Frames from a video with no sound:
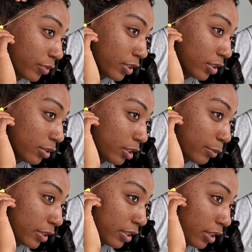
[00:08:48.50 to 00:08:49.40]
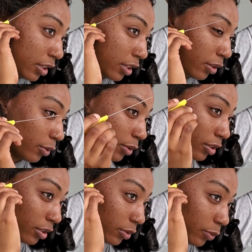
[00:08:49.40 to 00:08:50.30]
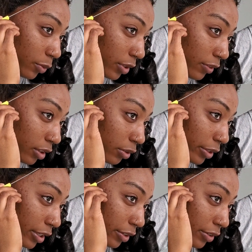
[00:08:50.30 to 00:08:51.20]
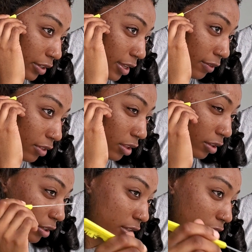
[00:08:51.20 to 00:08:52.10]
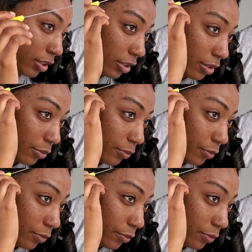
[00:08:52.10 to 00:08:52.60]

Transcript: And I'm gonna take out the little hairs I have along here.